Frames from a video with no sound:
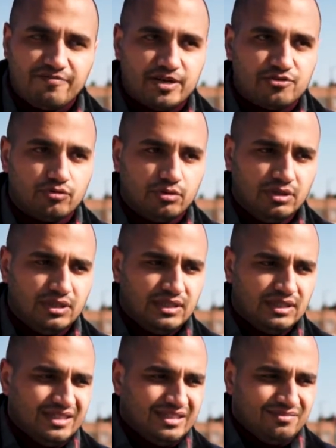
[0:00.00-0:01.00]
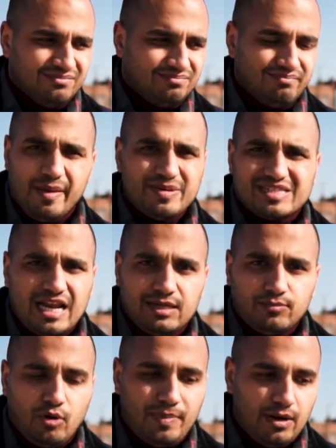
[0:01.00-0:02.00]
petrol, maybe slightly
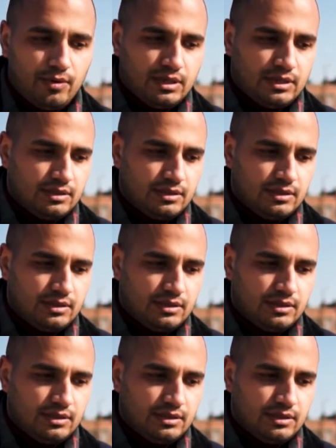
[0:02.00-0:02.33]
more power.